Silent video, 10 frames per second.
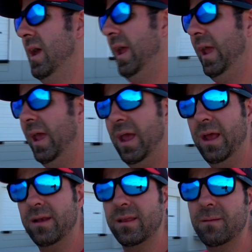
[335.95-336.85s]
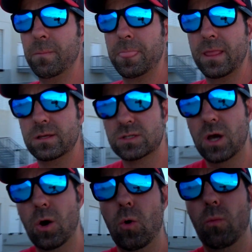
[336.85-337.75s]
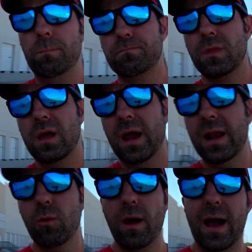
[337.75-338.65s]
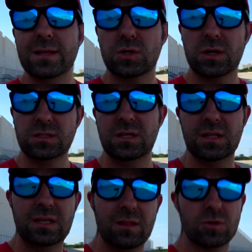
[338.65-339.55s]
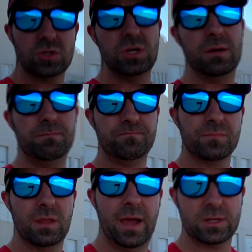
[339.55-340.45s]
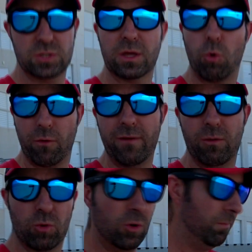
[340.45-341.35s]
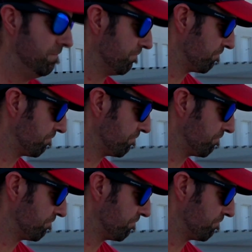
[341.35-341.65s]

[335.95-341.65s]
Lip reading: And so anyway, I took it to the dealership, actually Corvette World,